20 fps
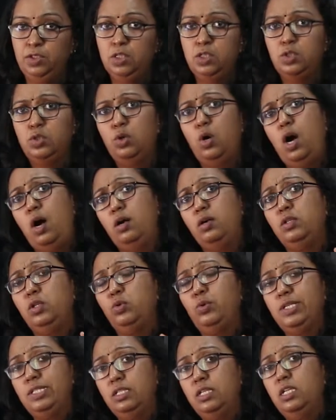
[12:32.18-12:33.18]
So the
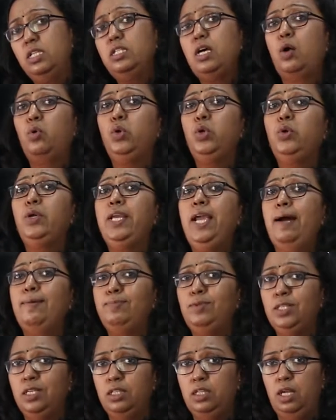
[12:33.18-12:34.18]
question is, how do you
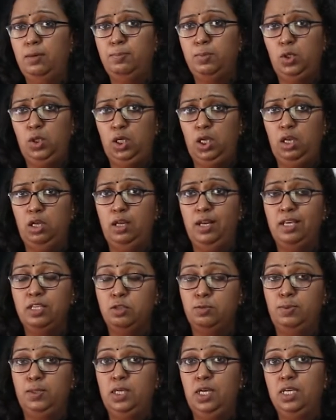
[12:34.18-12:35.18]
capture that particular
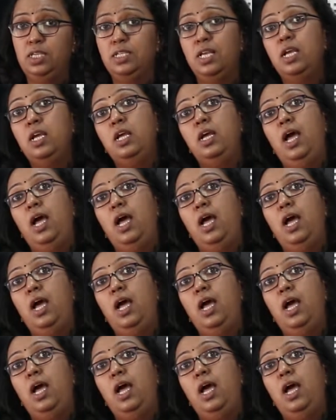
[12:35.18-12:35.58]
expertise